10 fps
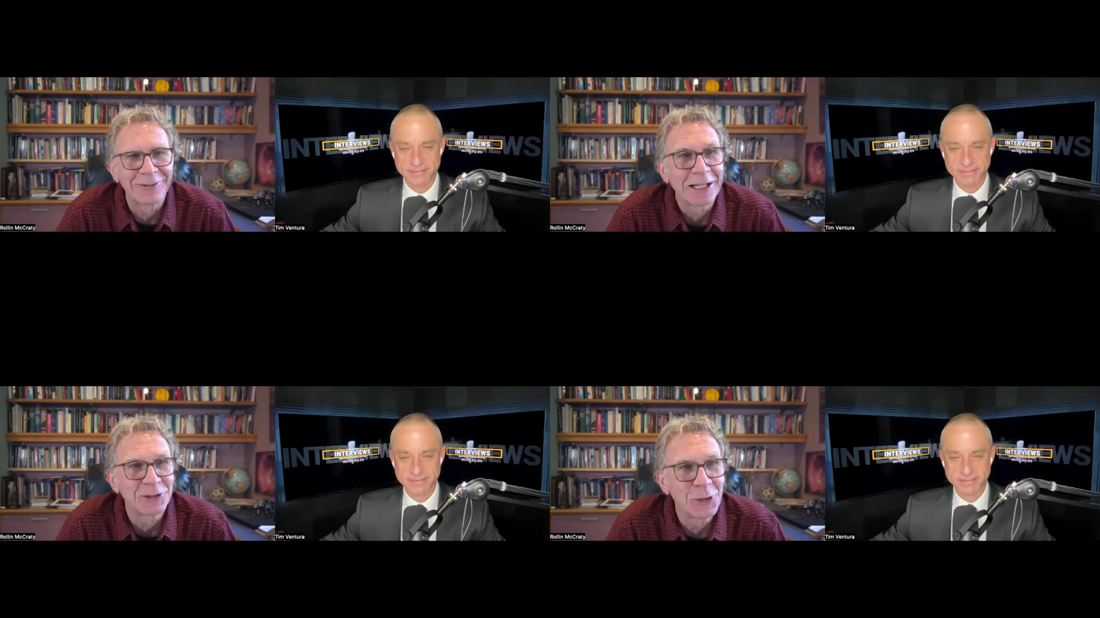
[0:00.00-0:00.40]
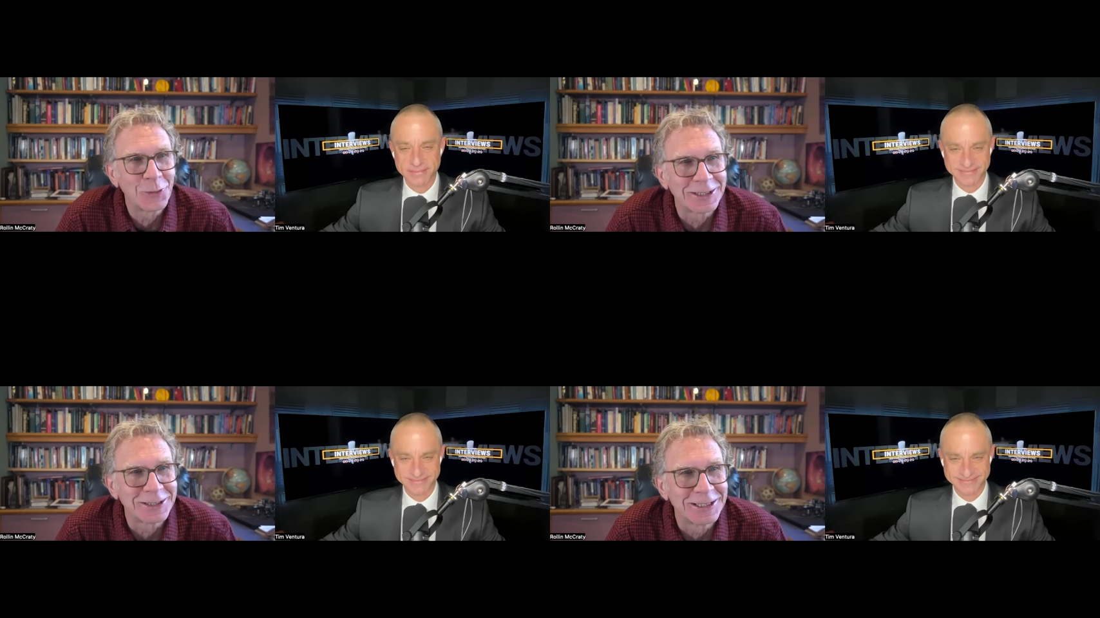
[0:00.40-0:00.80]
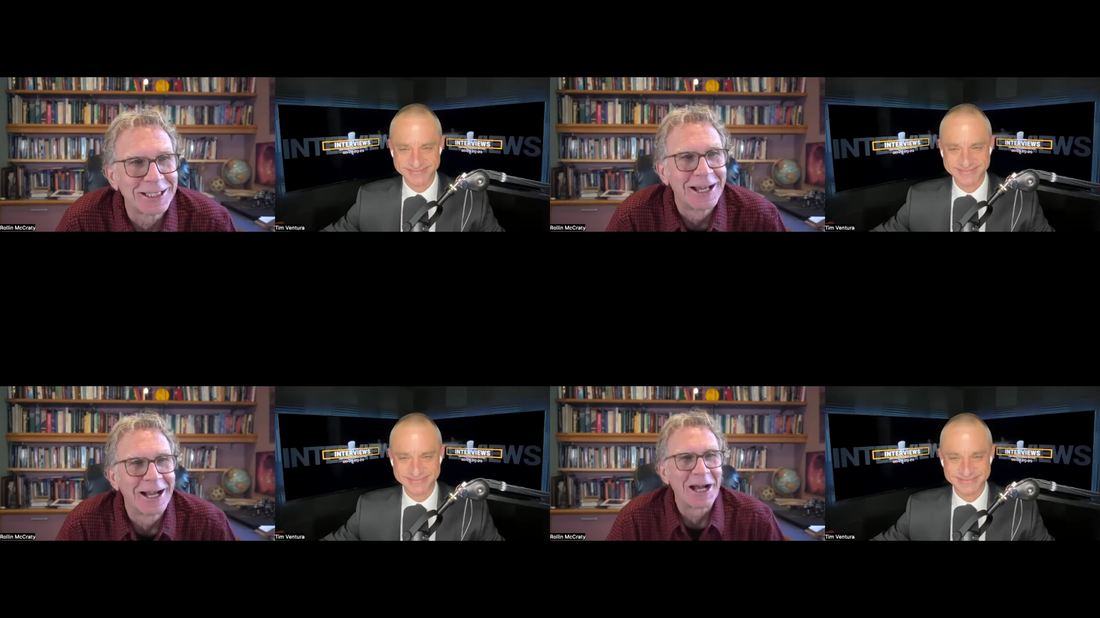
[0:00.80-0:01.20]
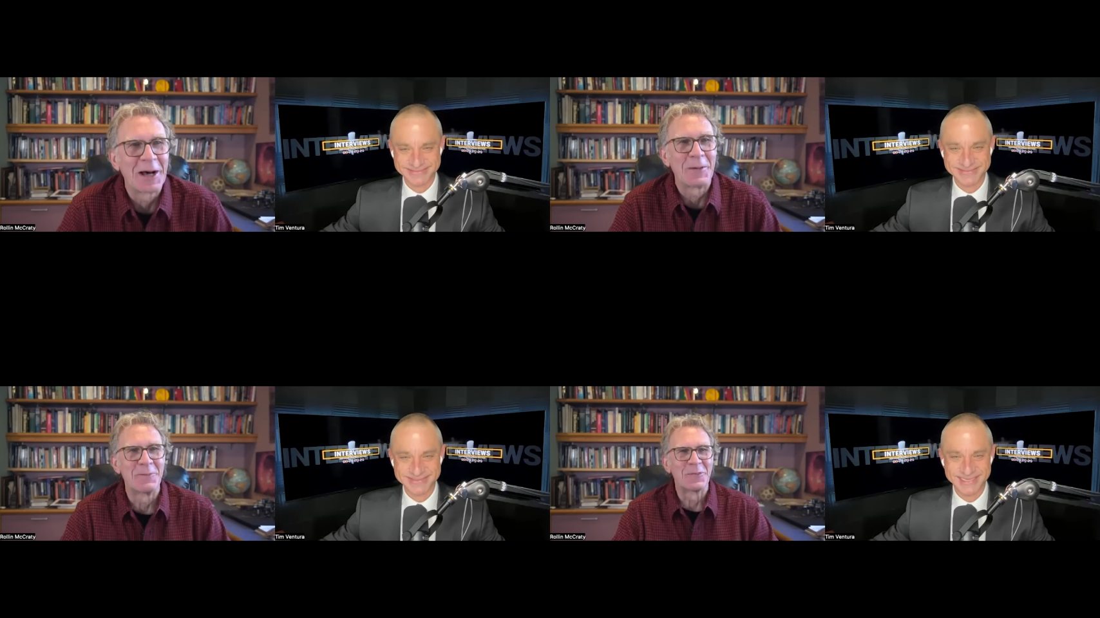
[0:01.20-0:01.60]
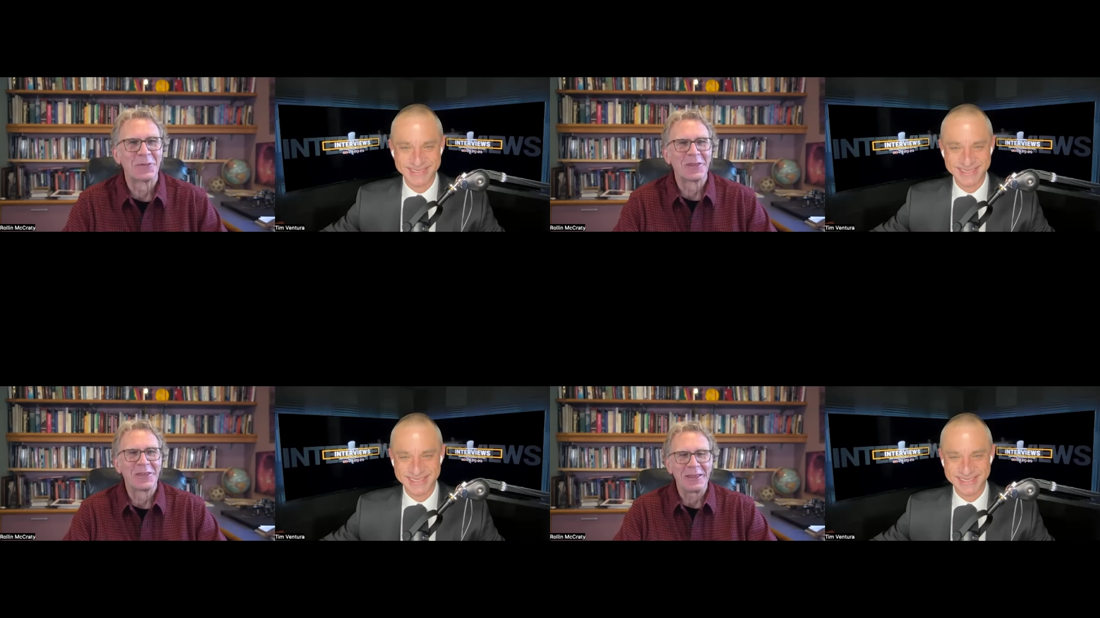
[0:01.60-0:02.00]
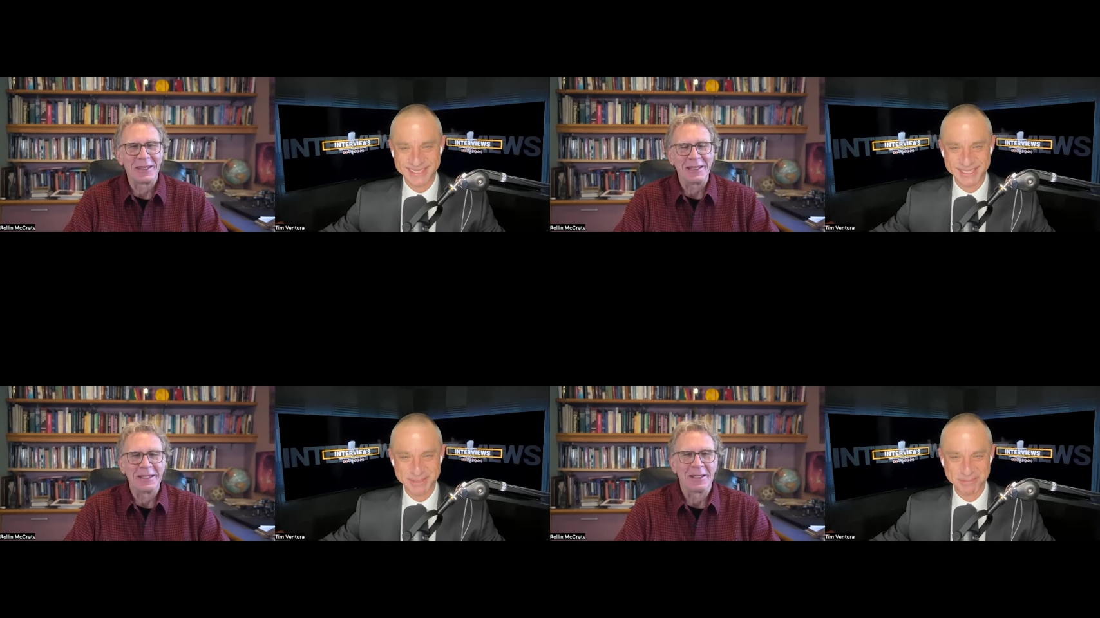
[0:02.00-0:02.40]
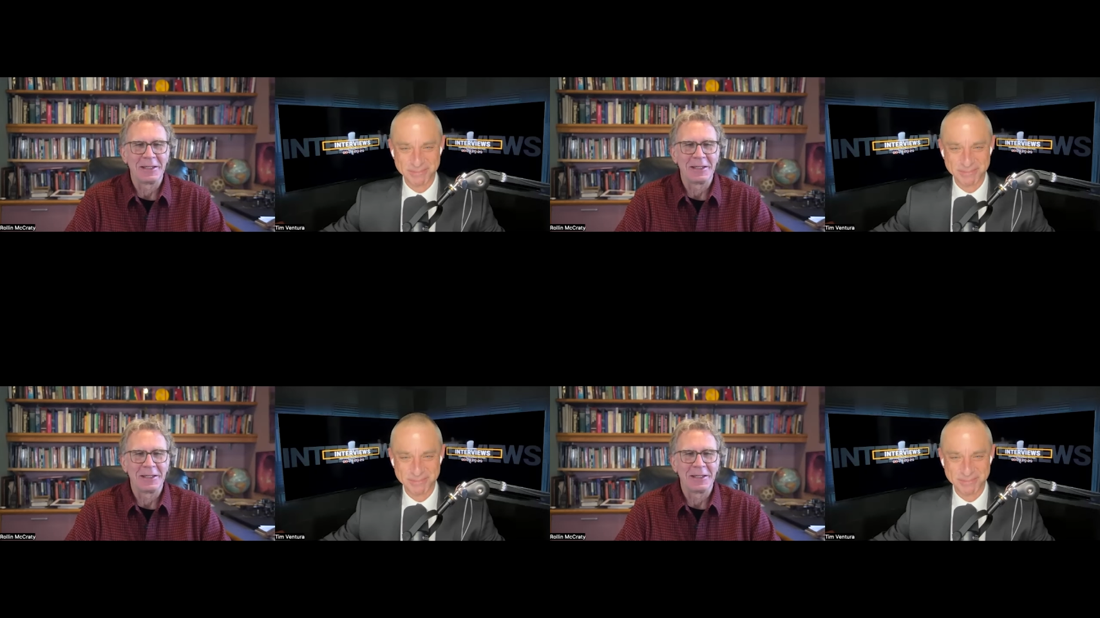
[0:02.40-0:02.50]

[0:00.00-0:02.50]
Speaker 1: that's two questions. Um, the